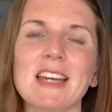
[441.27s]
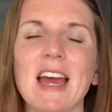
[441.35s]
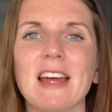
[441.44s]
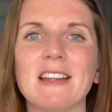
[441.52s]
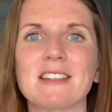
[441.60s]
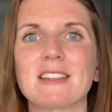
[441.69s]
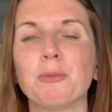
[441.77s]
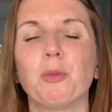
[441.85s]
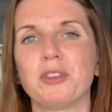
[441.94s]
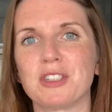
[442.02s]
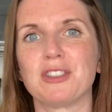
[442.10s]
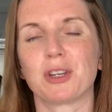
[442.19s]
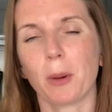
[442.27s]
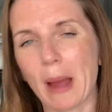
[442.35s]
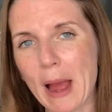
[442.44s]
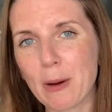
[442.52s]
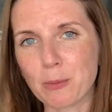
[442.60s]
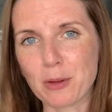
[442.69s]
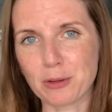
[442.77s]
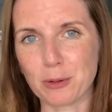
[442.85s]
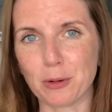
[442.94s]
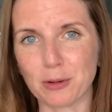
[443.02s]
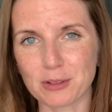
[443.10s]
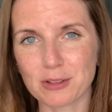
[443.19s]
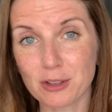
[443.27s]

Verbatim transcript: and wanting to go out with your